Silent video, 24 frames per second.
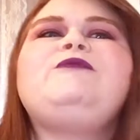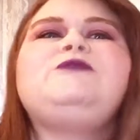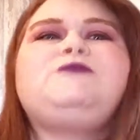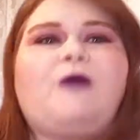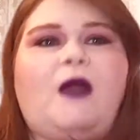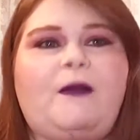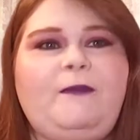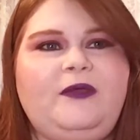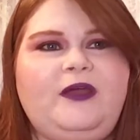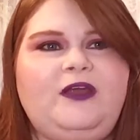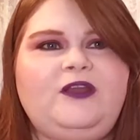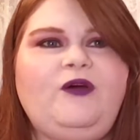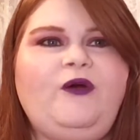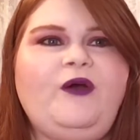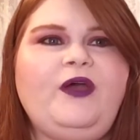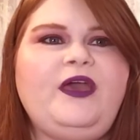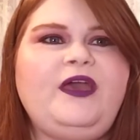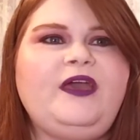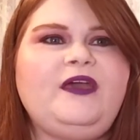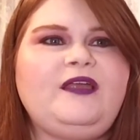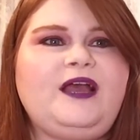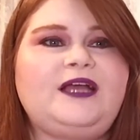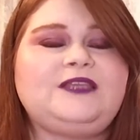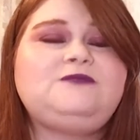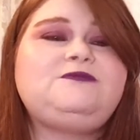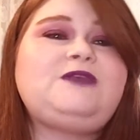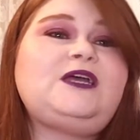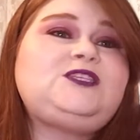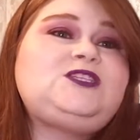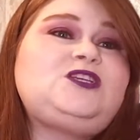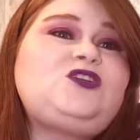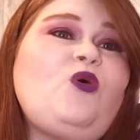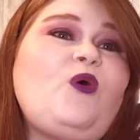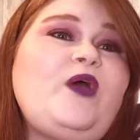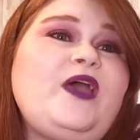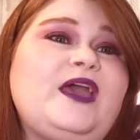probably annoying. That's
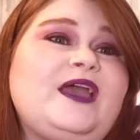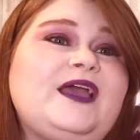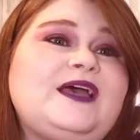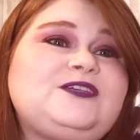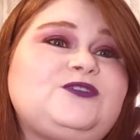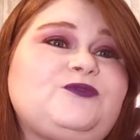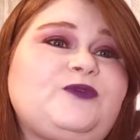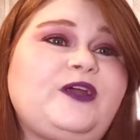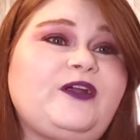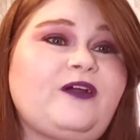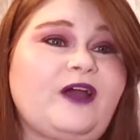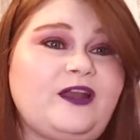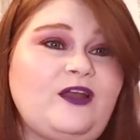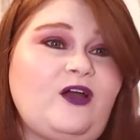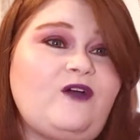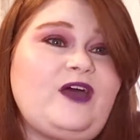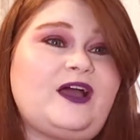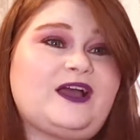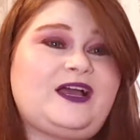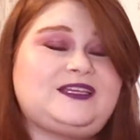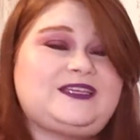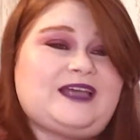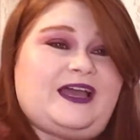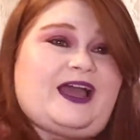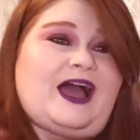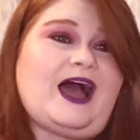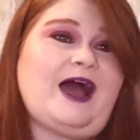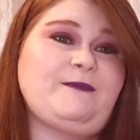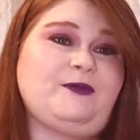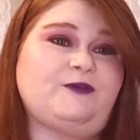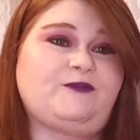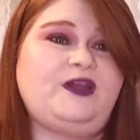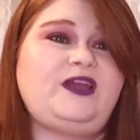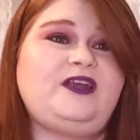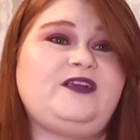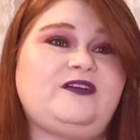annoying as a reader. I know that because I'm
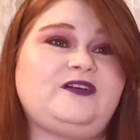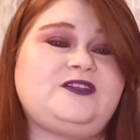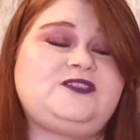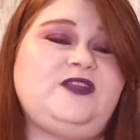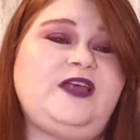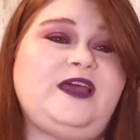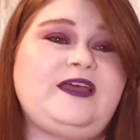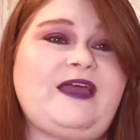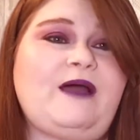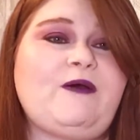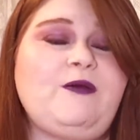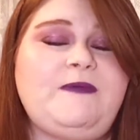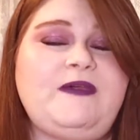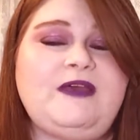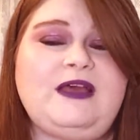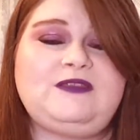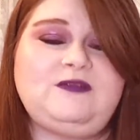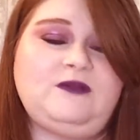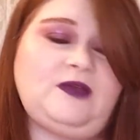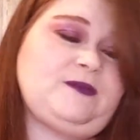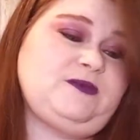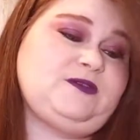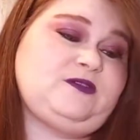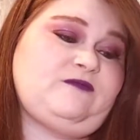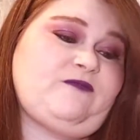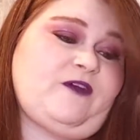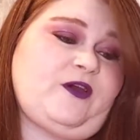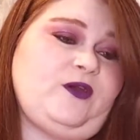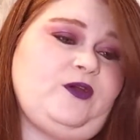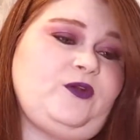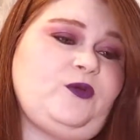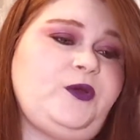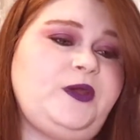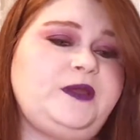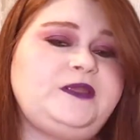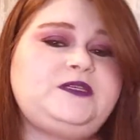a reader, so that was very
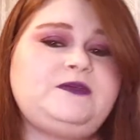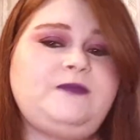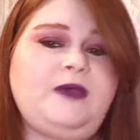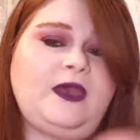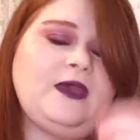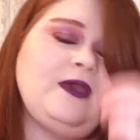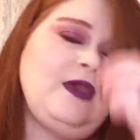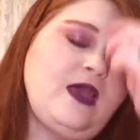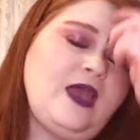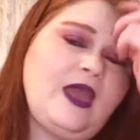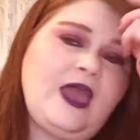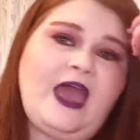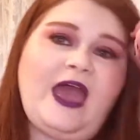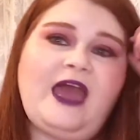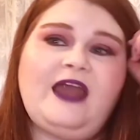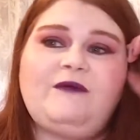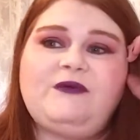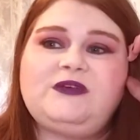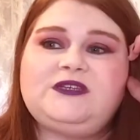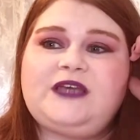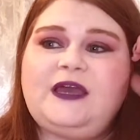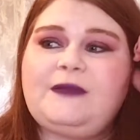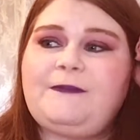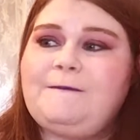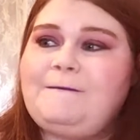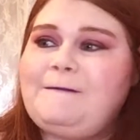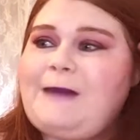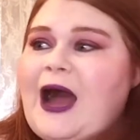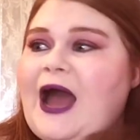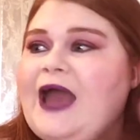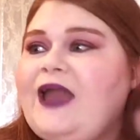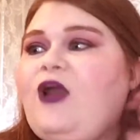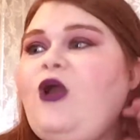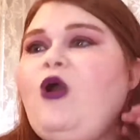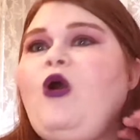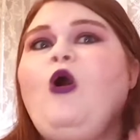annoying to me. And it was
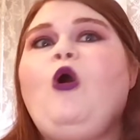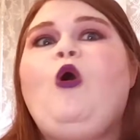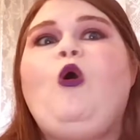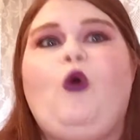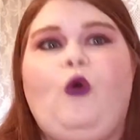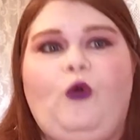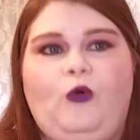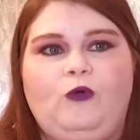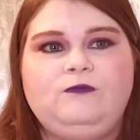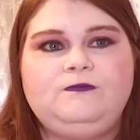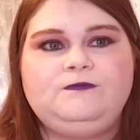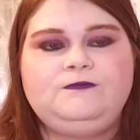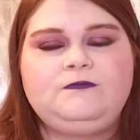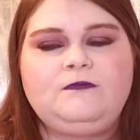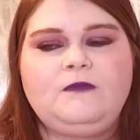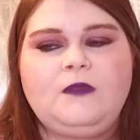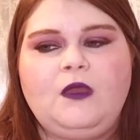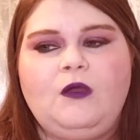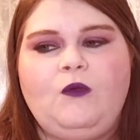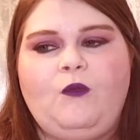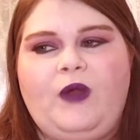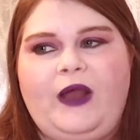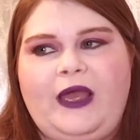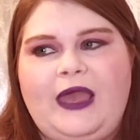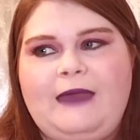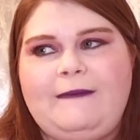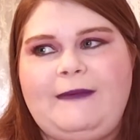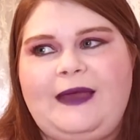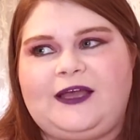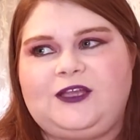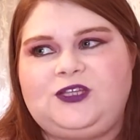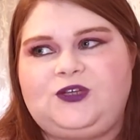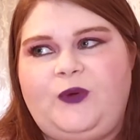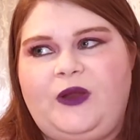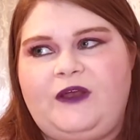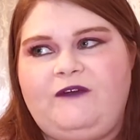my goal when I came back
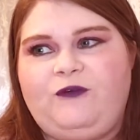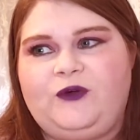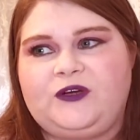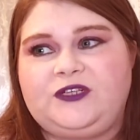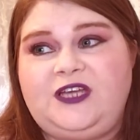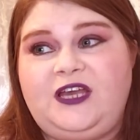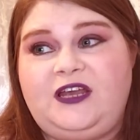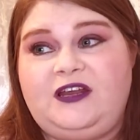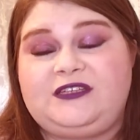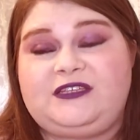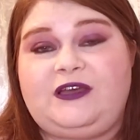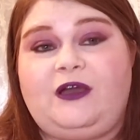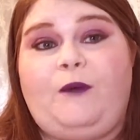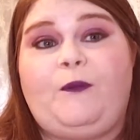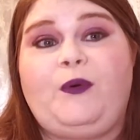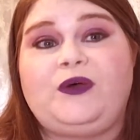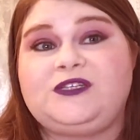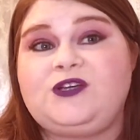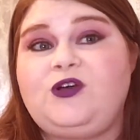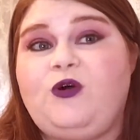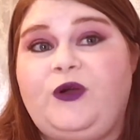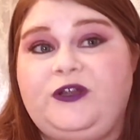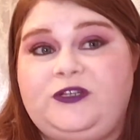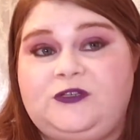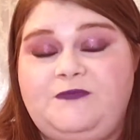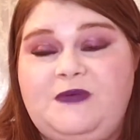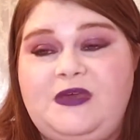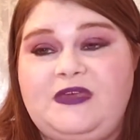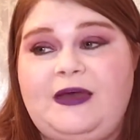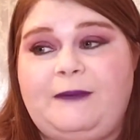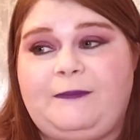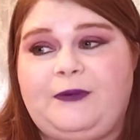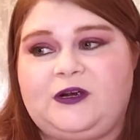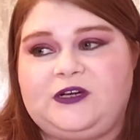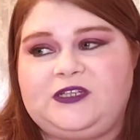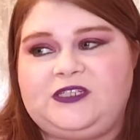in 2014 is I wasn't going to be
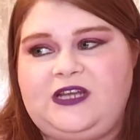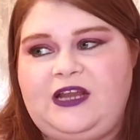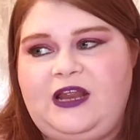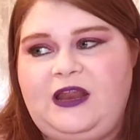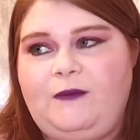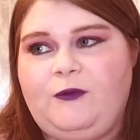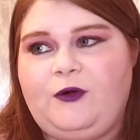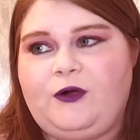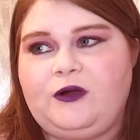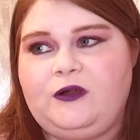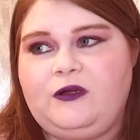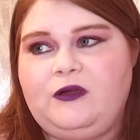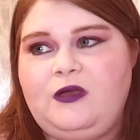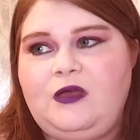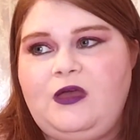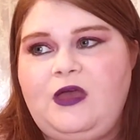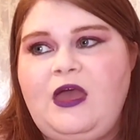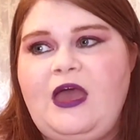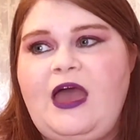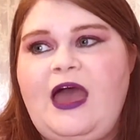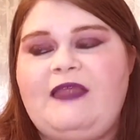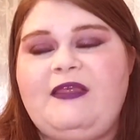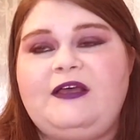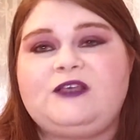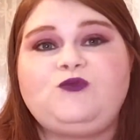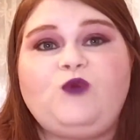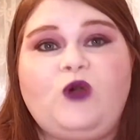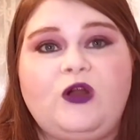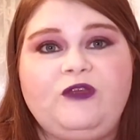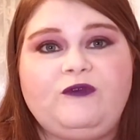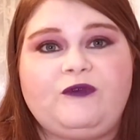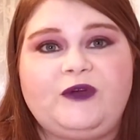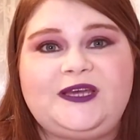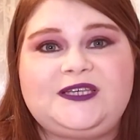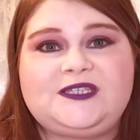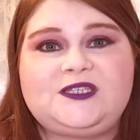that person anymore. And that's one of
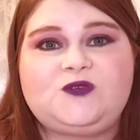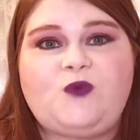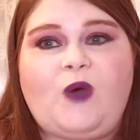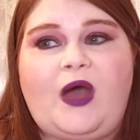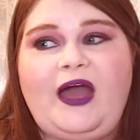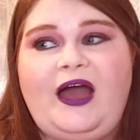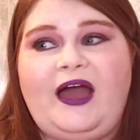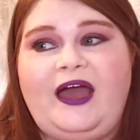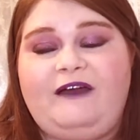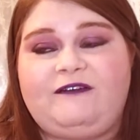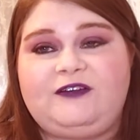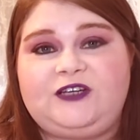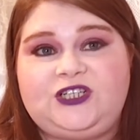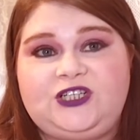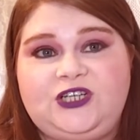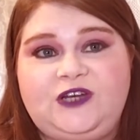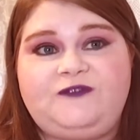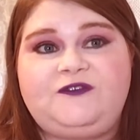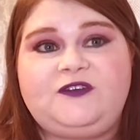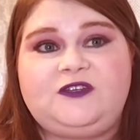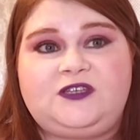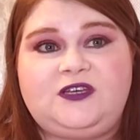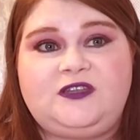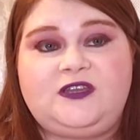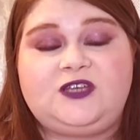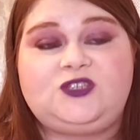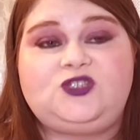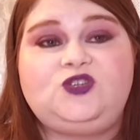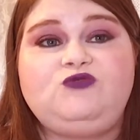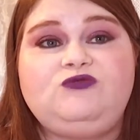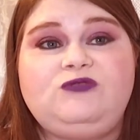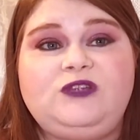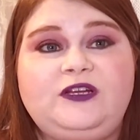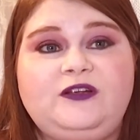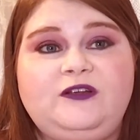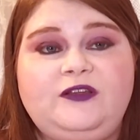the reasons why I have shifted to this.
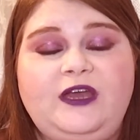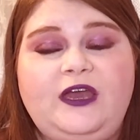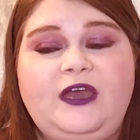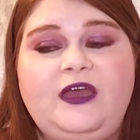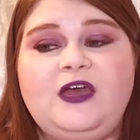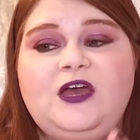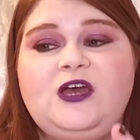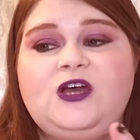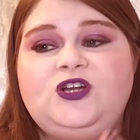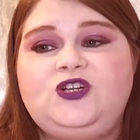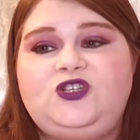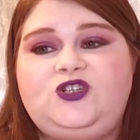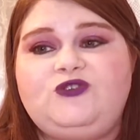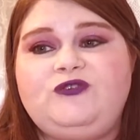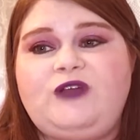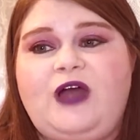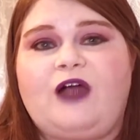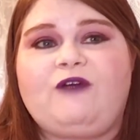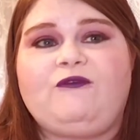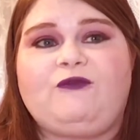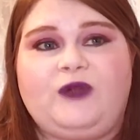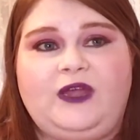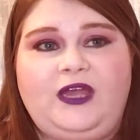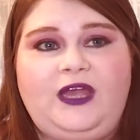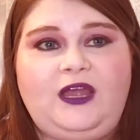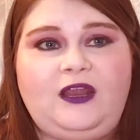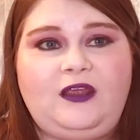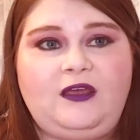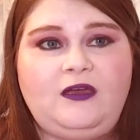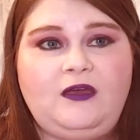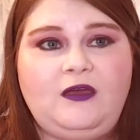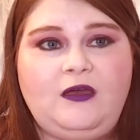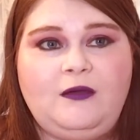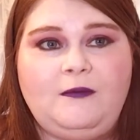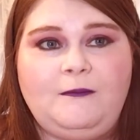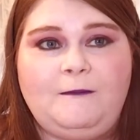You literally do not
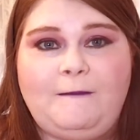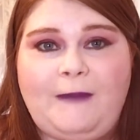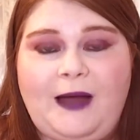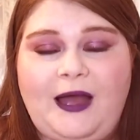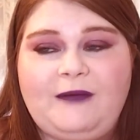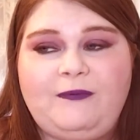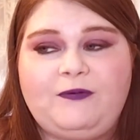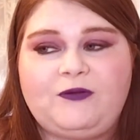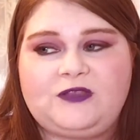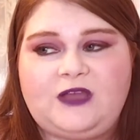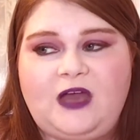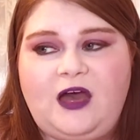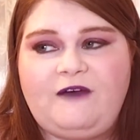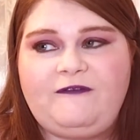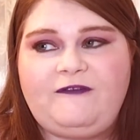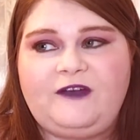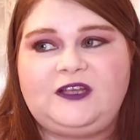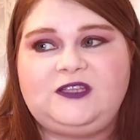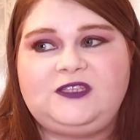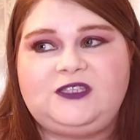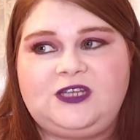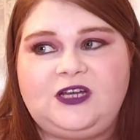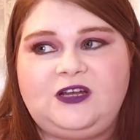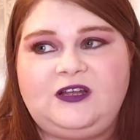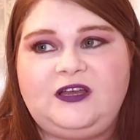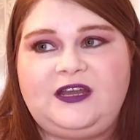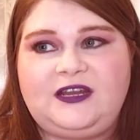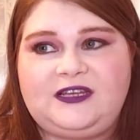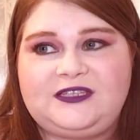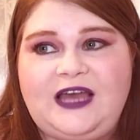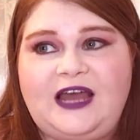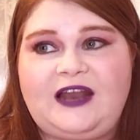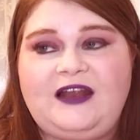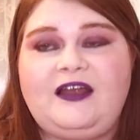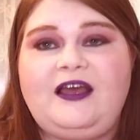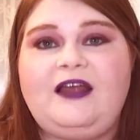read my stuff until it is
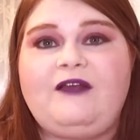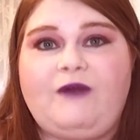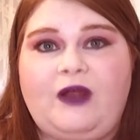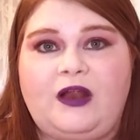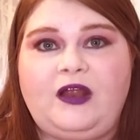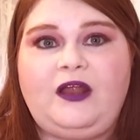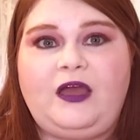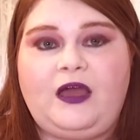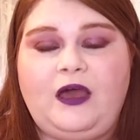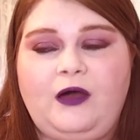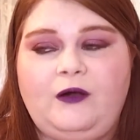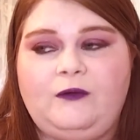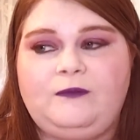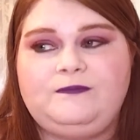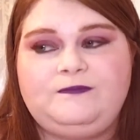edited and ready to go.